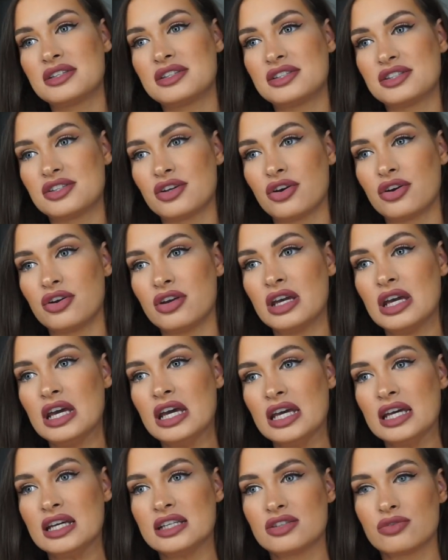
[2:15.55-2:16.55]
so
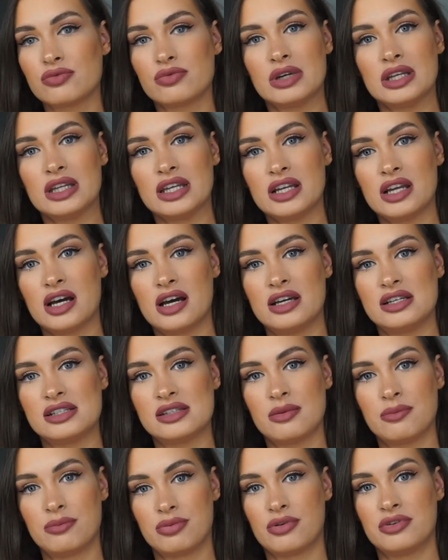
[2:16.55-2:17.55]
it's a really nice
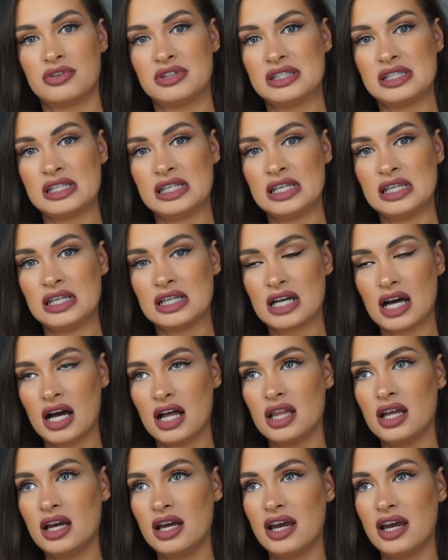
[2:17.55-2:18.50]
bronzy color,